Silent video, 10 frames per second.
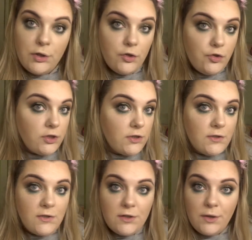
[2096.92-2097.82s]

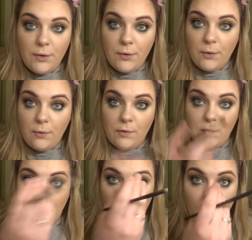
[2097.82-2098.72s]
just to
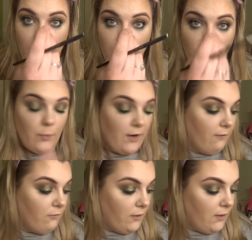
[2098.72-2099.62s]
sort of bring
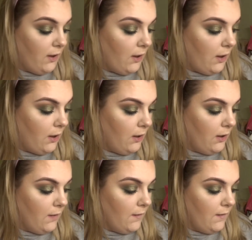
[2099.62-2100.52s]
everything
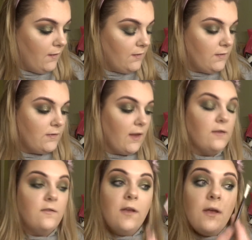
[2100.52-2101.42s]

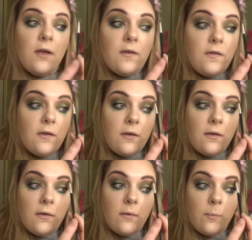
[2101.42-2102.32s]
centered.
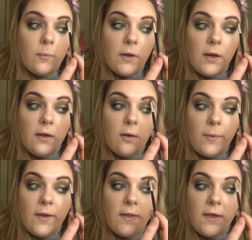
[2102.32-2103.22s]
Put a little
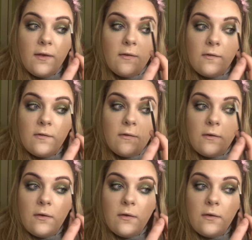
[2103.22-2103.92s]
bit of this